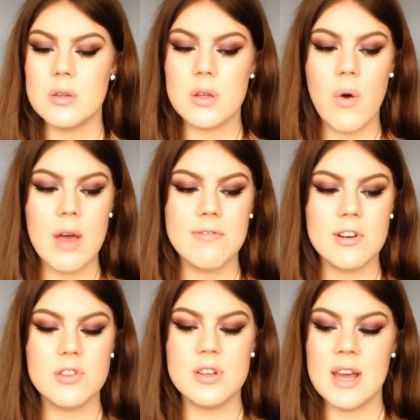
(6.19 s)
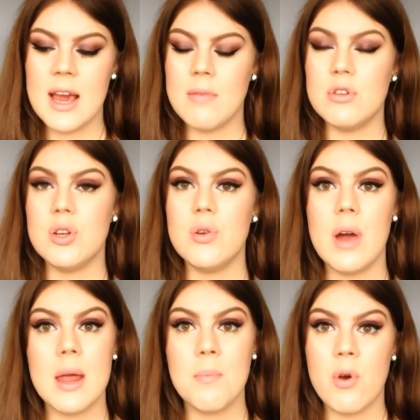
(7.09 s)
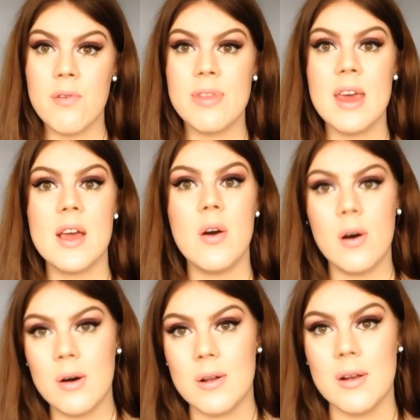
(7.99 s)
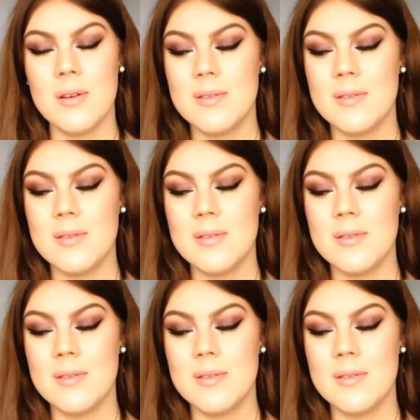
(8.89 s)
So I thought today I would do a birthday haul.